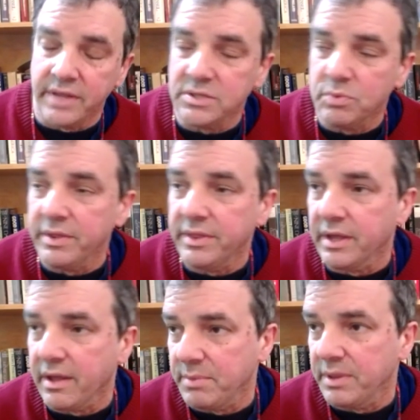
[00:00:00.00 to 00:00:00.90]
that's one
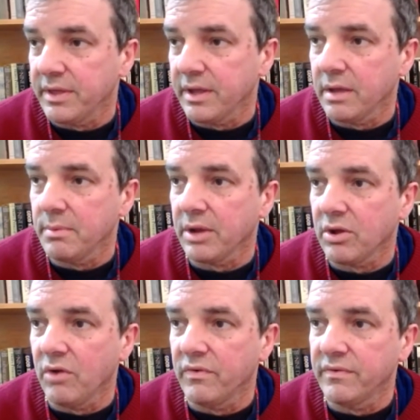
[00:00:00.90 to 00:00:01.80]
thing I've been thinking about
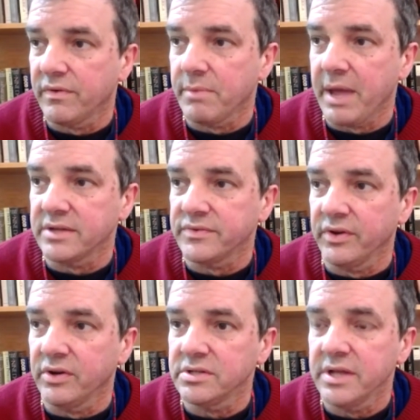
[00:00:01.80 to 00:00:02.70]
COVID for the past few
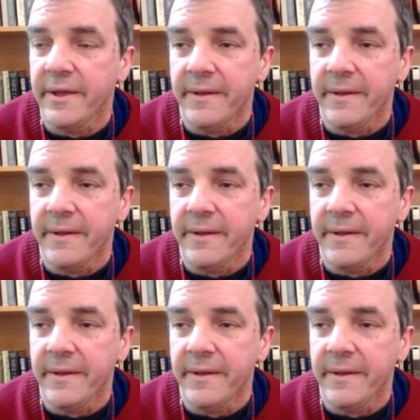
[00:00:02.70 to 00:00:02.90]
years.